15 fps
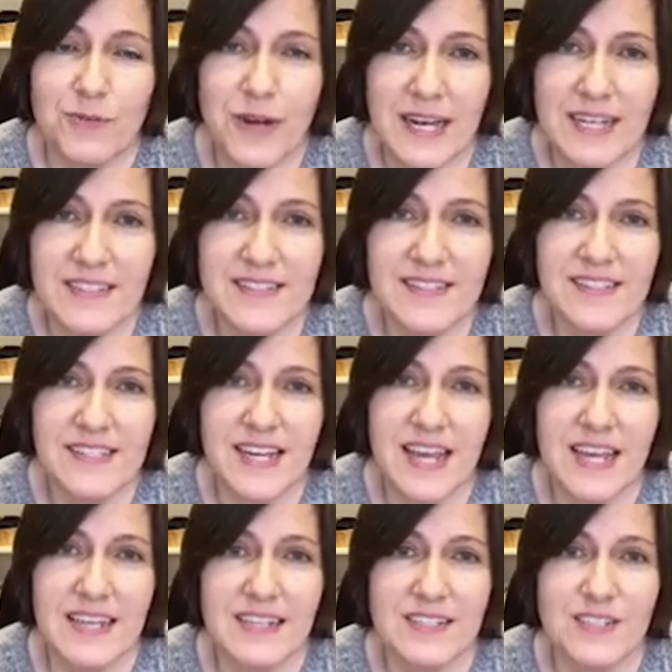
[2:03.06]
rest
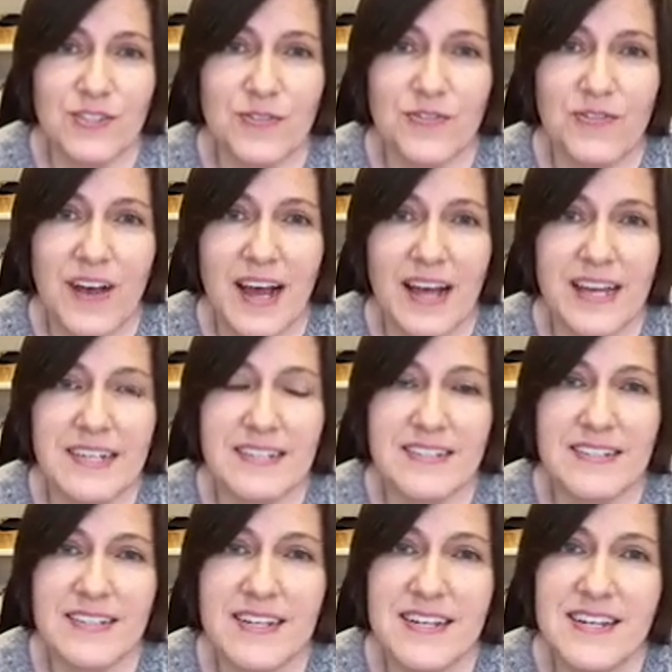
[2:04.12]
and to
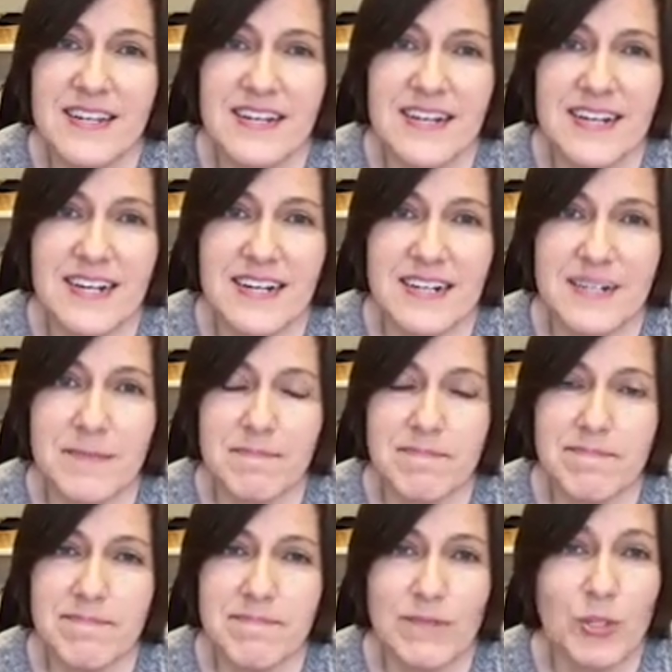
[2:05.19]
find
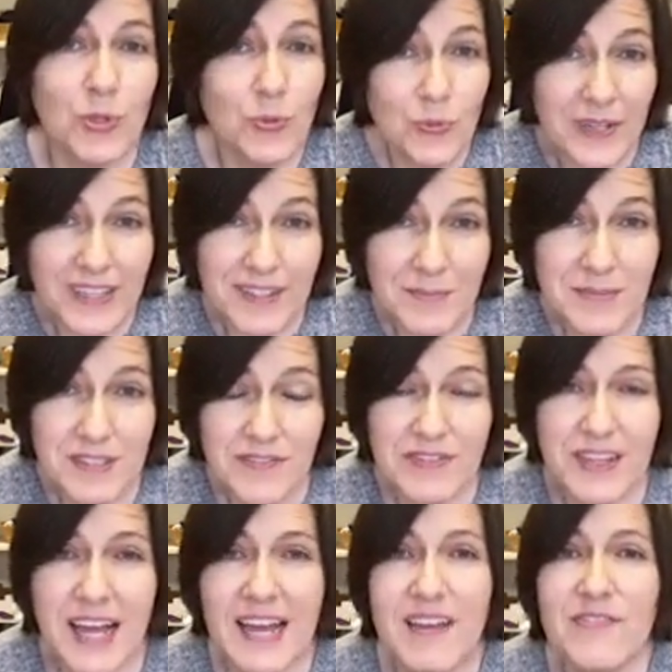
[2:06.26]
new rhythms of
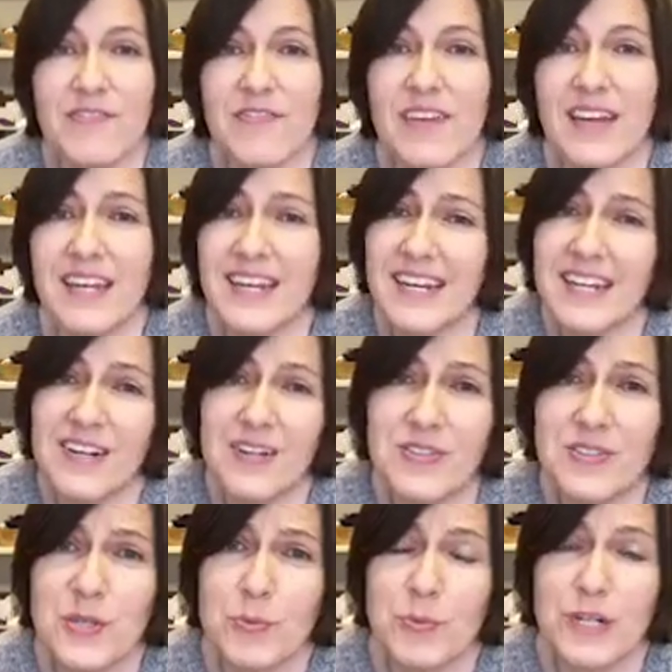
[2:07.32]
life, and it could
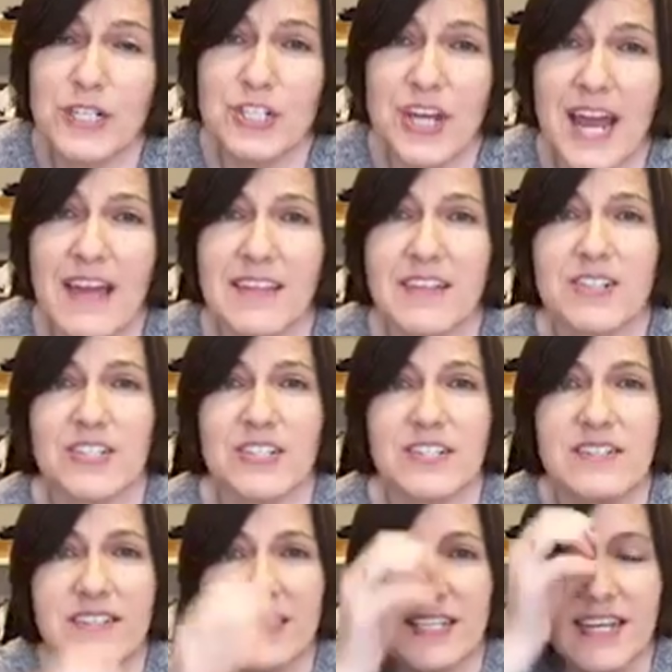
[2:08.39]
also bring
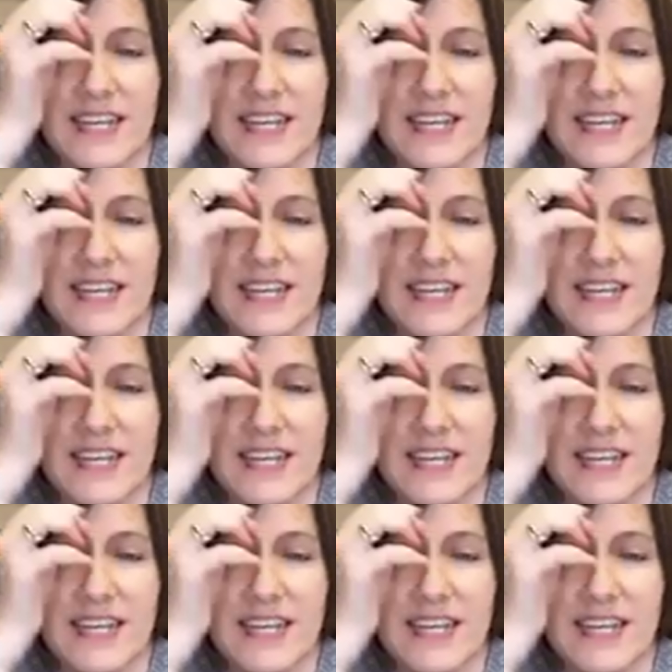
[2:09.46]
challenges.